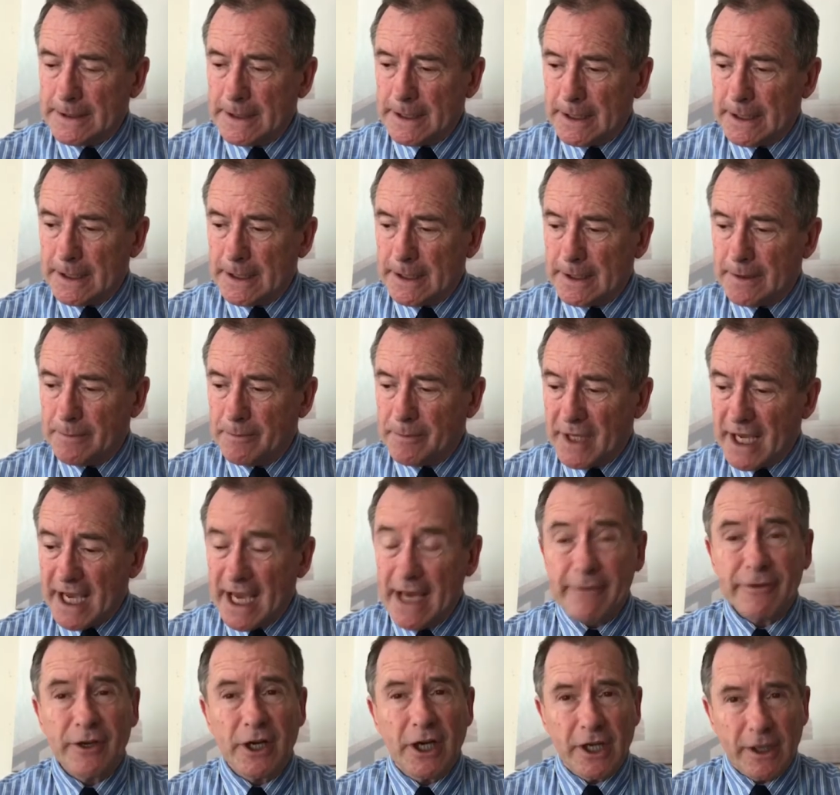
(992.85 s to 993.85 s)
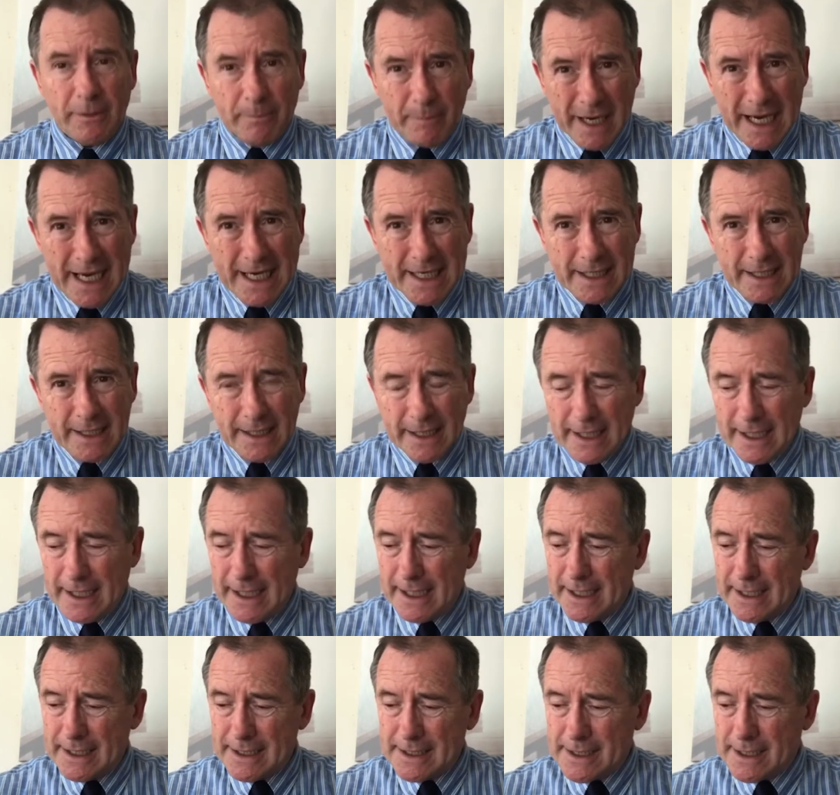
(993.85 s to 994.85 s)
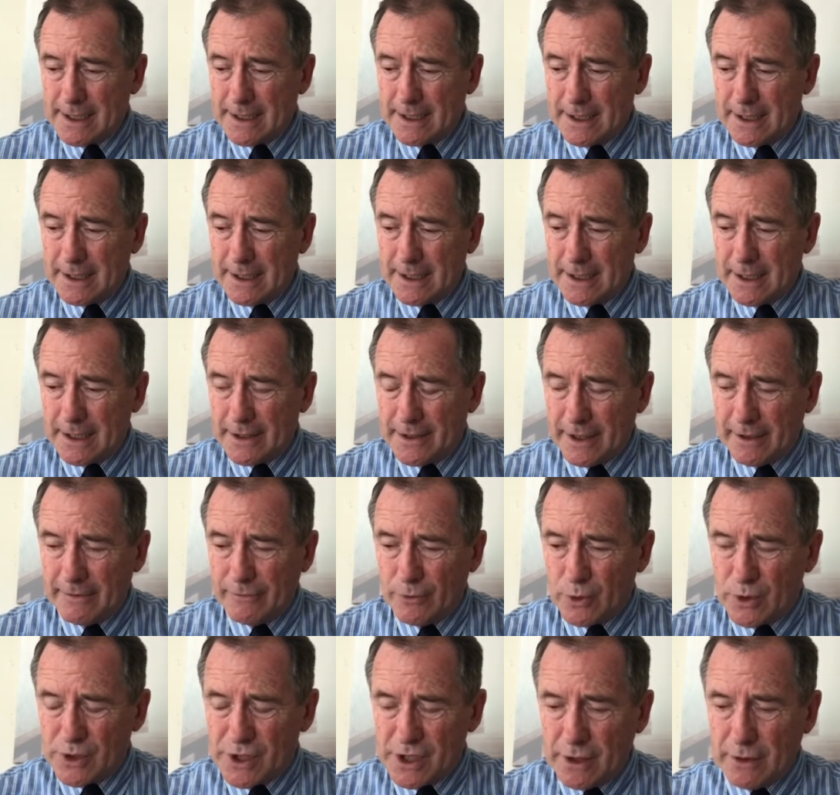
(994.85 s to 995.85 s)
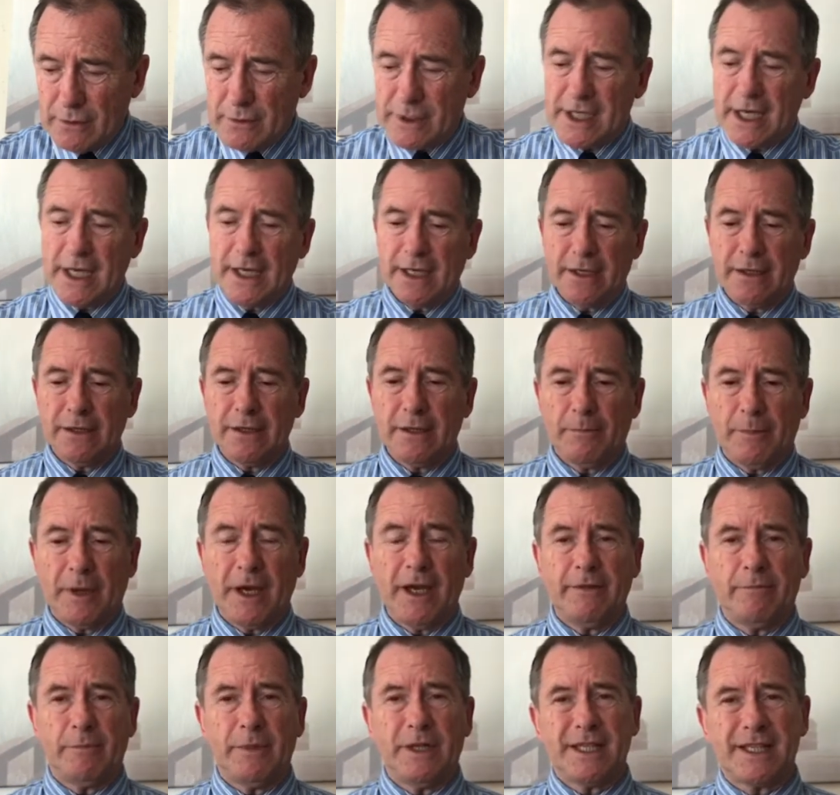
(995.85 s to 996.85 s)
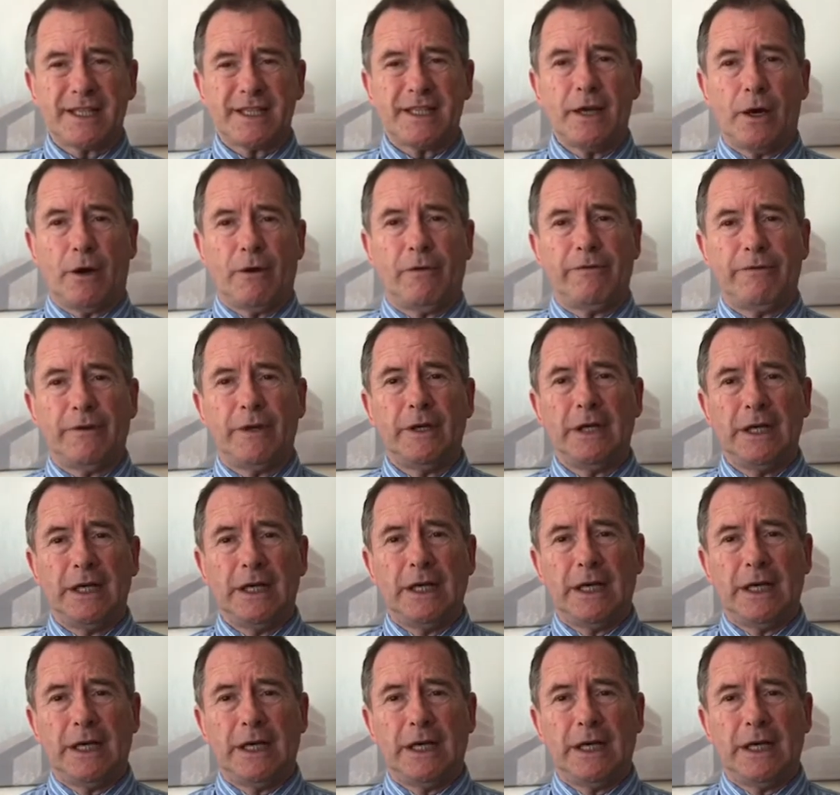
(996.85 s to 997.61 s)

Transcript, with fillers: Um, they have cut it back and uh, they've also taken the pavement itself